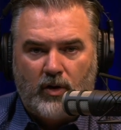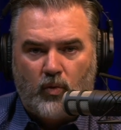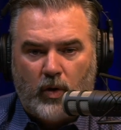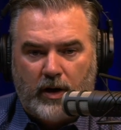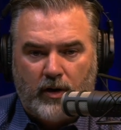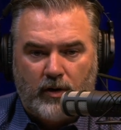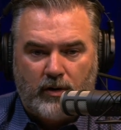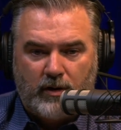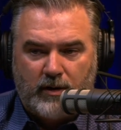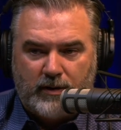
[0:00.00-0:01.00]
where
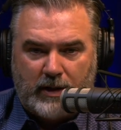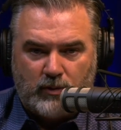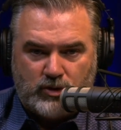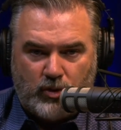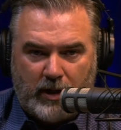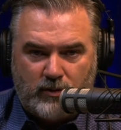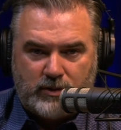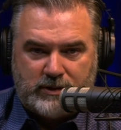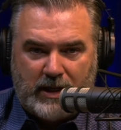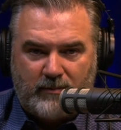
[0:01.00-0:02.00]
they would try to
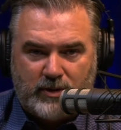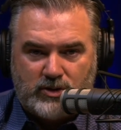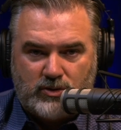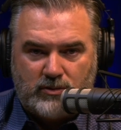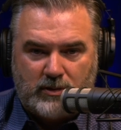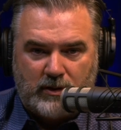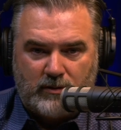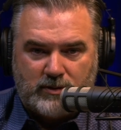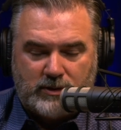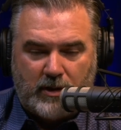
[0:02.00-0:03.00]
establish, you
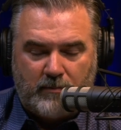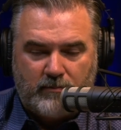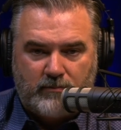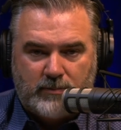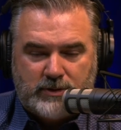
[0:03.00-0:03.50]
know, some